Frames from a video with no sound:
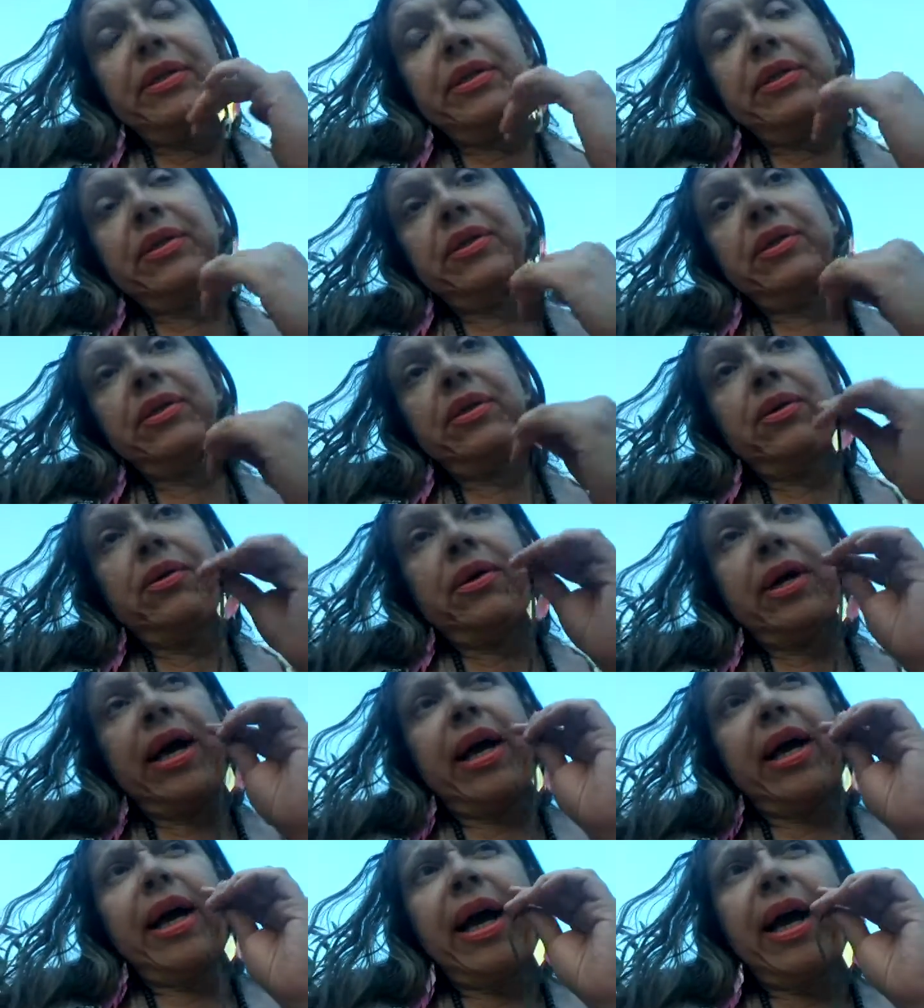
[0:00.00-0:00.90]
So
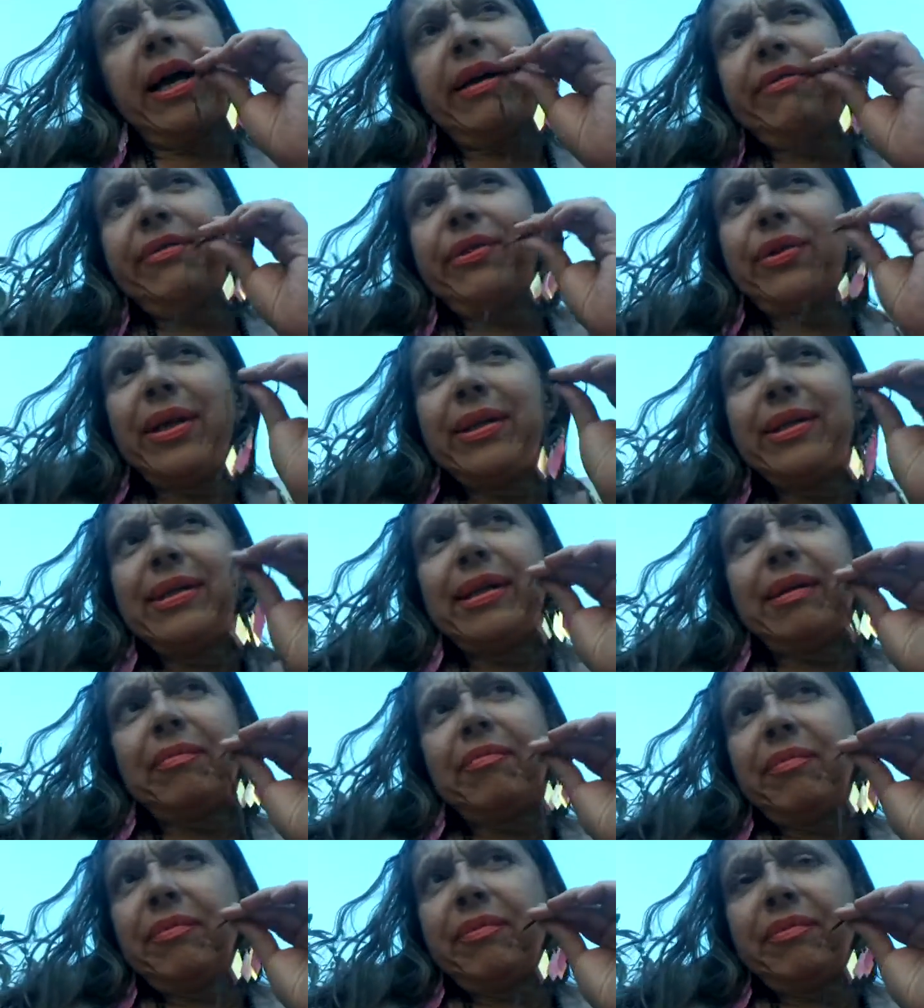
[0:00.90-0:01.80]
I trust
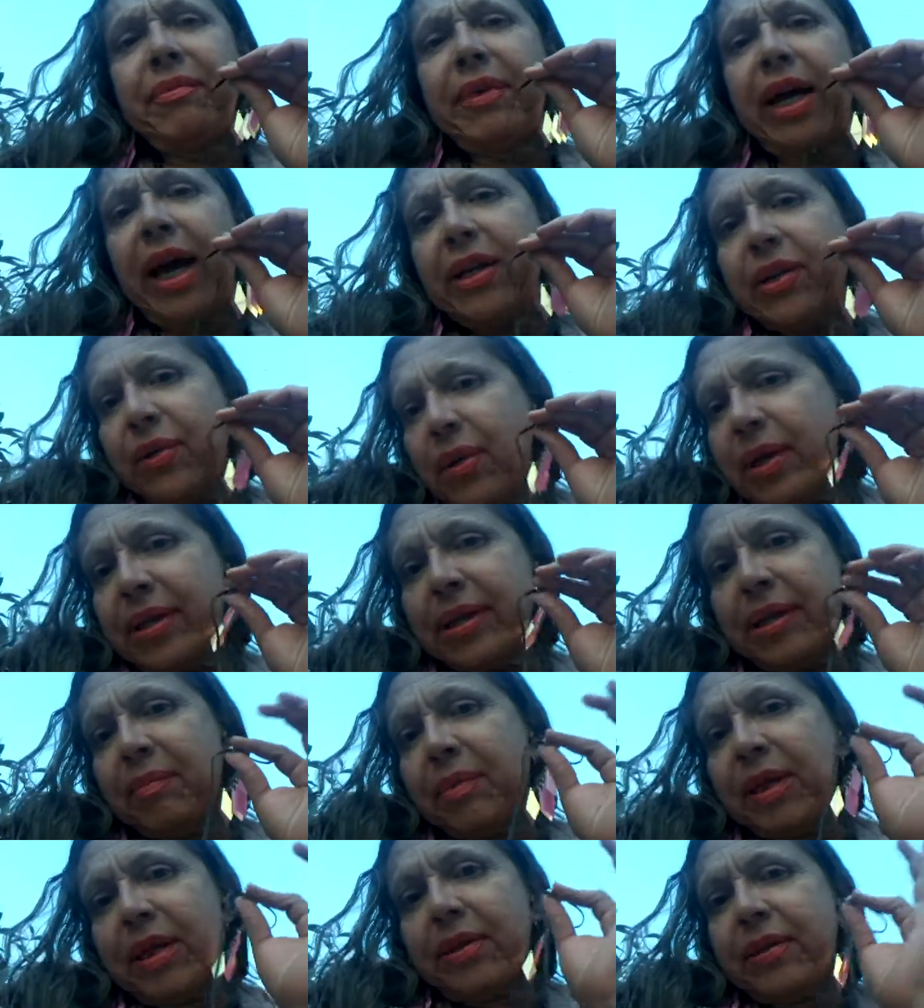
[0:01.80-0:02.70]
him. I trust
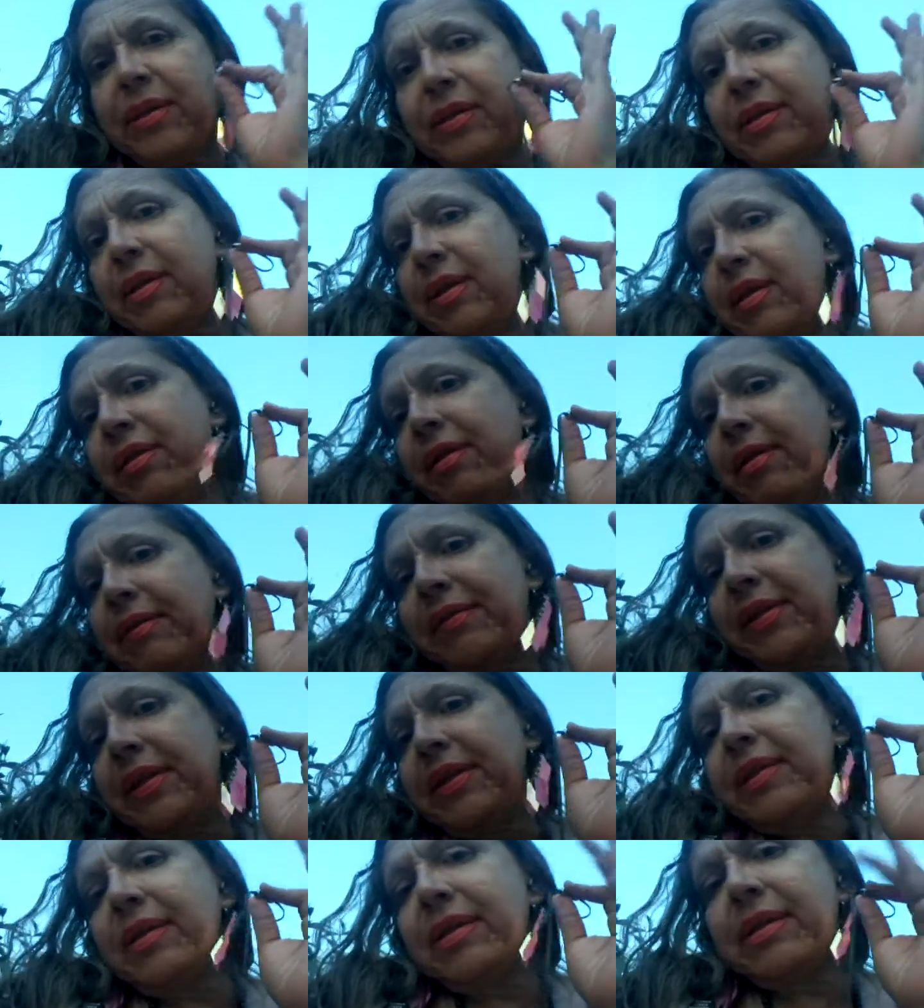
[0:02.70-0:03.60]
him because, you know, if
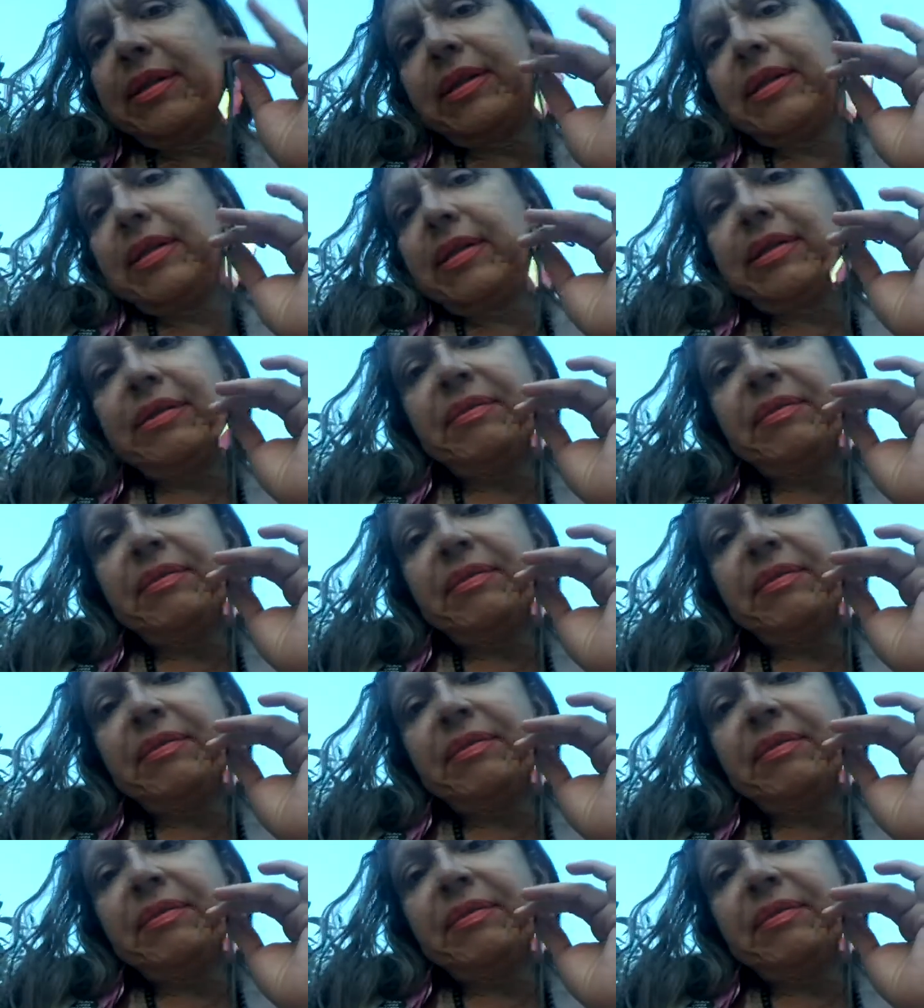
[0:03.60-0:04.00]
it's,